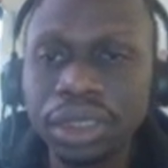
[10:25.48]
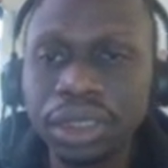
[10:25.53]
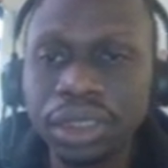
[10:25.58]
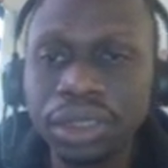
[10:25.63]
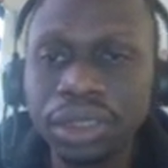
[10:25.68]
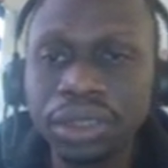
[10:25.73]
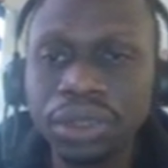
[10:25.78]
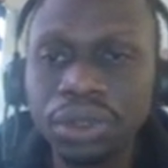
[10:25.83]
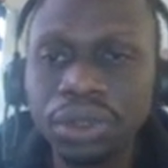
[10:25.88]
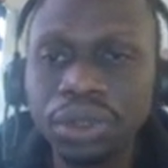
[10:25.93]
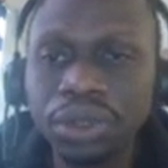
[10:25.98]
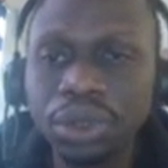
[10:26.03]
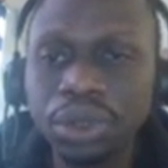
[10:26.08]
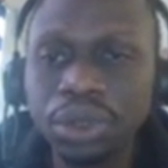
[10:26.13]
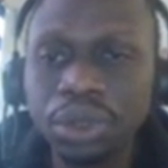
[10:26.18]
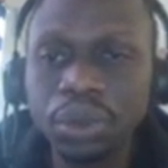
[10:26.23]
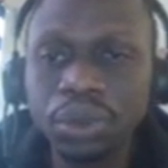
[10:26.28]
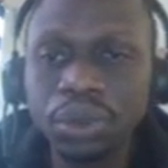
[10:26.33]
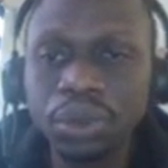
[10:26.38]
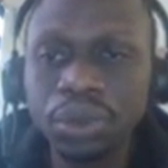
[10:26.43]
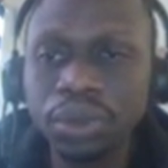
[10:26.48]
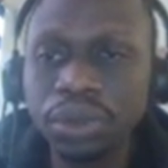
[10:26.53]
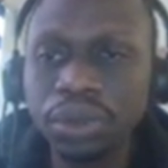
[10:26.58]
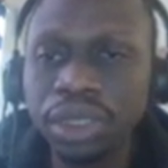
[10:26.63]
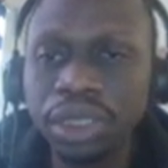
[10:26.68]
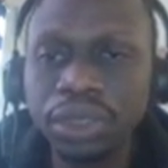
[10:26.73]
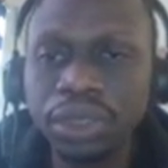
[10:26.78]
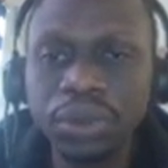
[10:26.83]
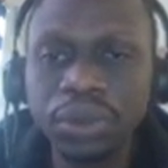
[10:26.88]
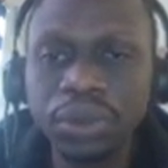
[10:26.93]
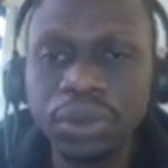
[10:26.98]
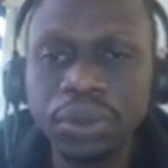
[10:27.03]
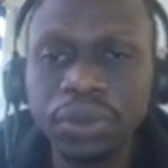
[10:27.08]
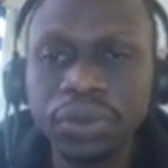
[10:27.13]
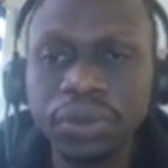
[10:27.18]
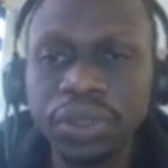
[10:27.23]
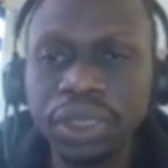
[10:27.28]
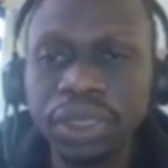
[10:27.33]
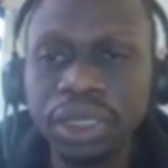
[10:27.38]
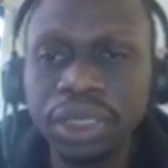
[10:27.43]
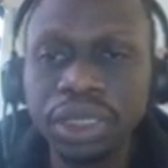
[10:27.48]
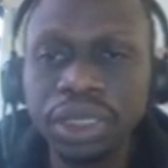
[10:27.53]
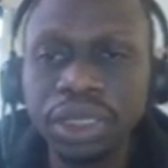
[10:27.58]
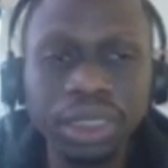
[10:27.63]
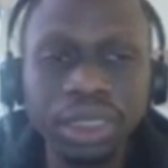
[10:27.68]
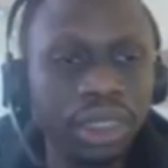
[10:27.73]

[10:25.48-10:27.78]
So that's what we're running.